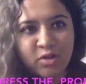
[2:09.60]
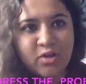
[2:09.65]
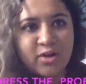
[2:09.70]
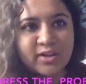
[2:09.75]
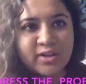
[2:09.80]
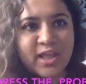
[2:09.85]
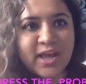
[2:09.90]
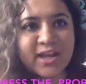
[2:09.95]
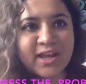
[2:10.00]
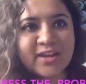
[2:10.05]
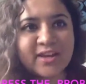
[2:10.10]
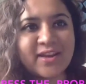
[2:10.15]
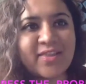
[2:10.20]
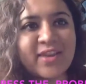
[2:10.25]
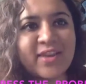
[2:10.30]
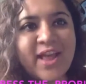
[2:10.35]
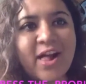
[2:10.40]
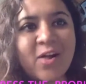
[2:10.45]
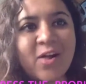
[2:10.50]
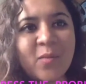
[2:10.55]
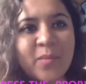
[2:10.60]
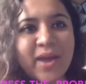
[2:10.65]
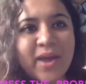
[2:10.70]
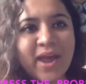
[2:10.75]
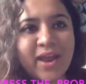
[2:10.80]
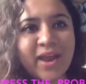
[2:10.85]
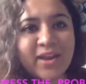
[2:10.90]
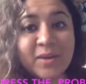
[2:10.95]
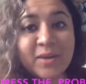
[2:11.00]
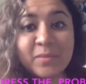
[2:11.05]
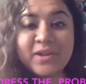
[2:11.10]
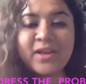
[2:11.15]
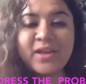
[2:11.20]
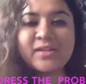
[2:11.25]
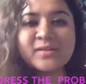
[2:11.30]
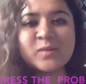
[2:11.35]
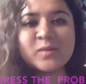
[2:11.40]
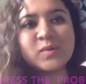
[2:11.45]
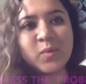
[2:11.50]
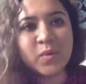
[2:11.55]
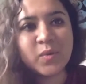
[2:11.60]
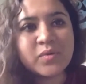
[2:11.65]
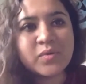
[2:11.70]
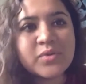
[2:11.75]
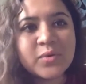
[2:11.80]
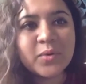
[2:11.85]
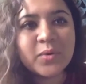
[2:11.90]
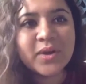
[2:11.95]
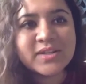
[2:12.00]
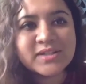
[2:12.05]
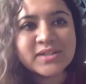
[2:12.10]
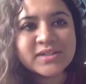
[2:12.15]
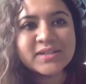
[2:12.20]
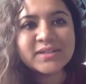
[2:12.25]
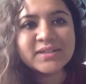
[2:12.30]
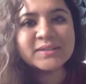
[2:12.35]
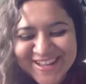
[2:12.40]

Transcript: all online and then help anybody else who's going through it.